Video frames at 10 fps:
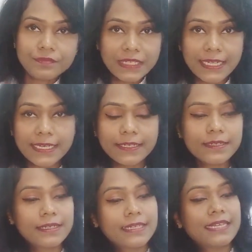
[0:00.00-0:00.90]
Clear?
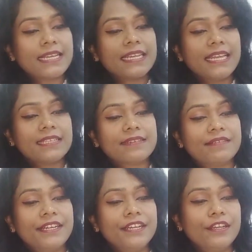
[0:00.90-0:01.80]
Next,
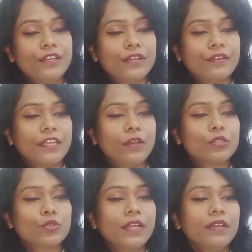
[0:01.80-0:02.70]
red and yellow
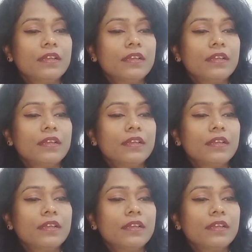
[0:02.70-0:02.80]
soil.